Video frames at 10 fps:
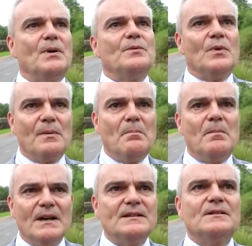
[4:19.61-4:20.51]
but one
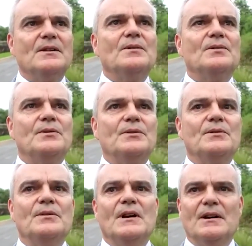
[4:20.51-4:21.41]
must go
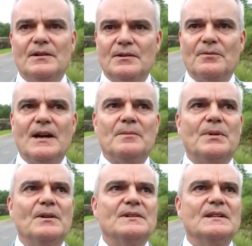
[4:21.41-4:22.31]
through the right
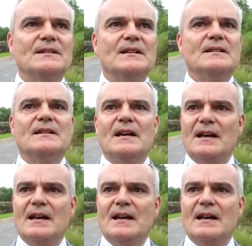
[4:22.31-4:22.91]
processes,